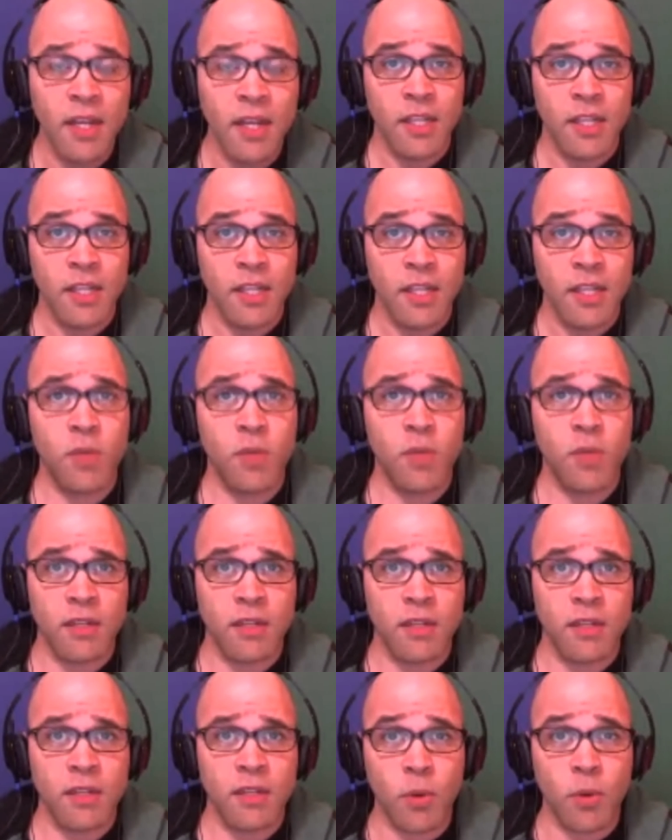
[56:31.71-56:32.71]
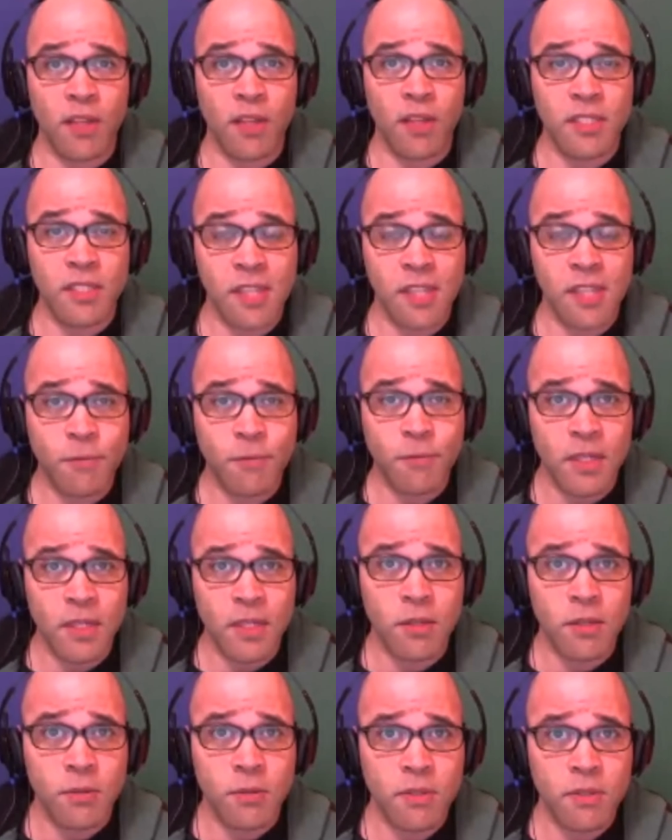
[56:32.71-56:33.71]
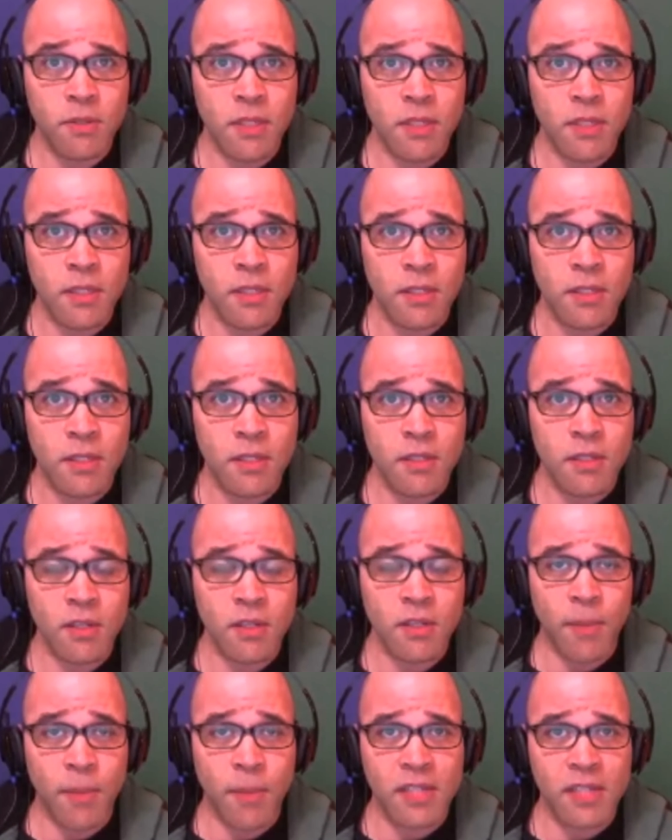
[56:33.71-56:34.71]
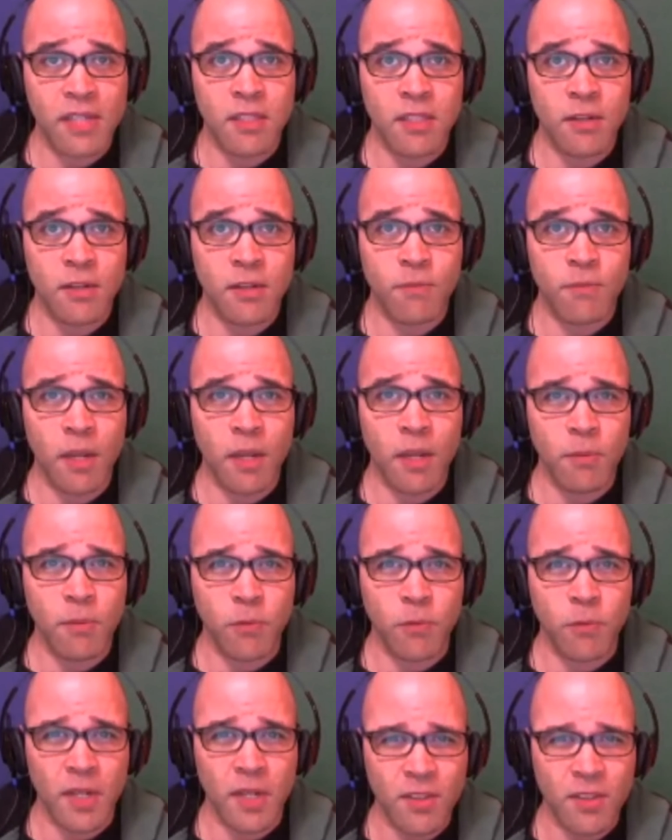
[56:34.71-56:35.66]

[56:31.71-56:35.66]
you can do all the stuff that you couldn't imagine that you've done before.